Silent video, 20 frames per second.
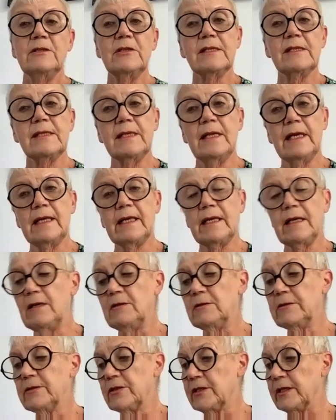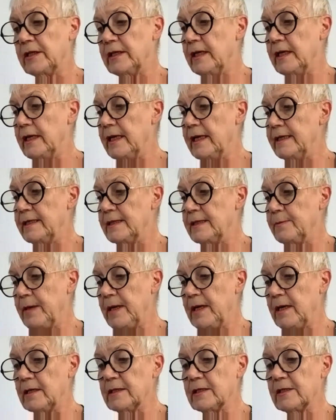just like culture is
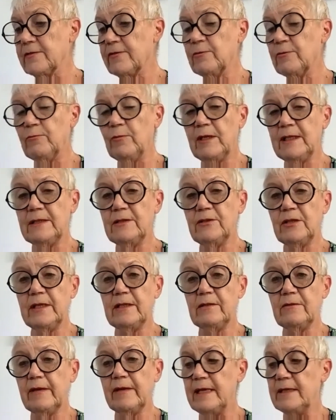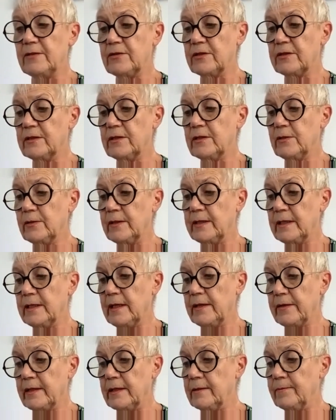passed from one generation to
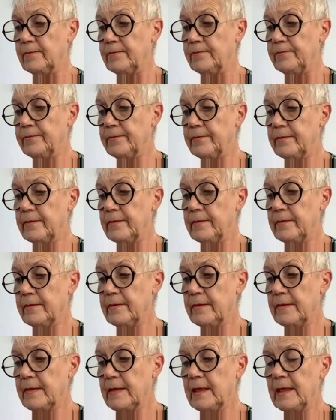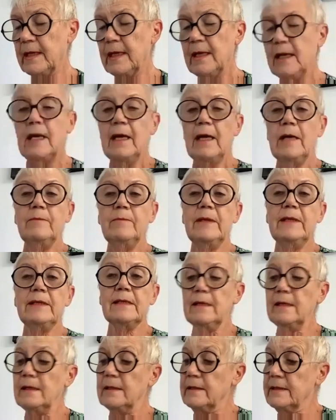another. But
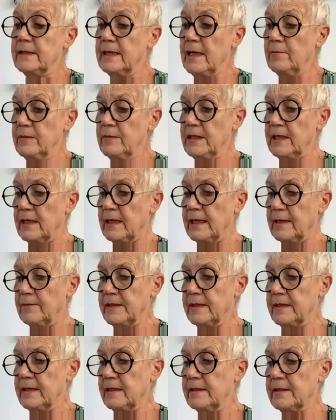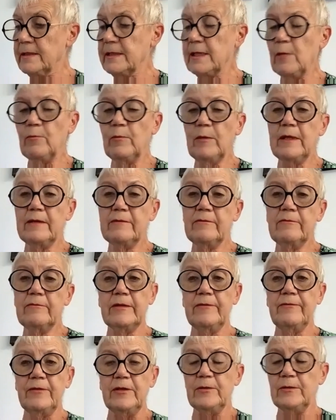sometimes someone
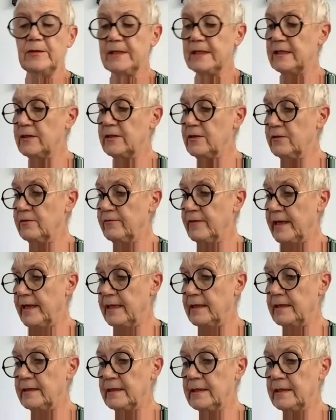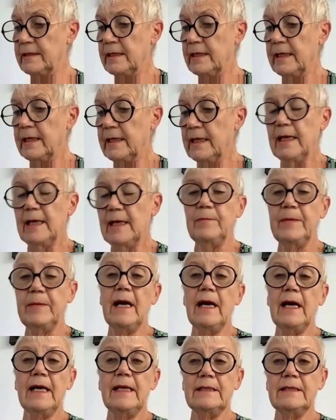refuses to read, and
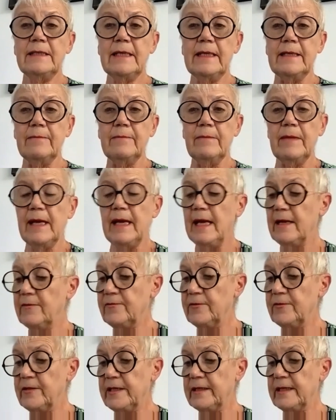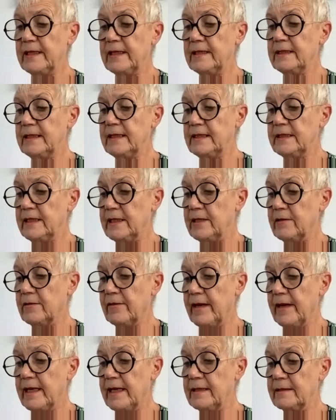behind him, everything
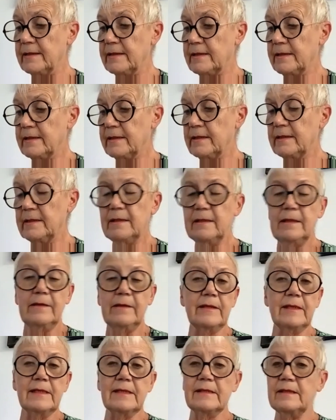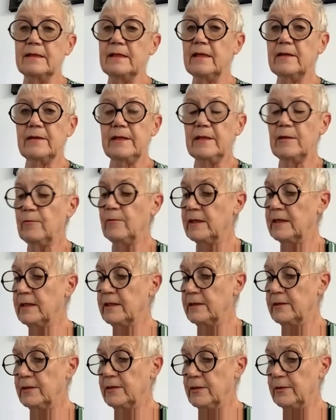deteriorates, and there's nothing one
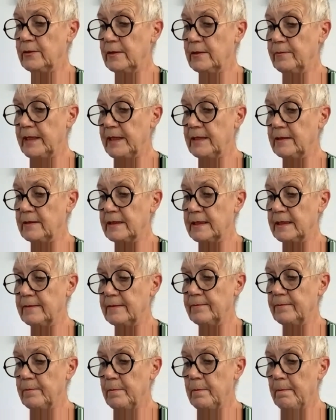can do about it.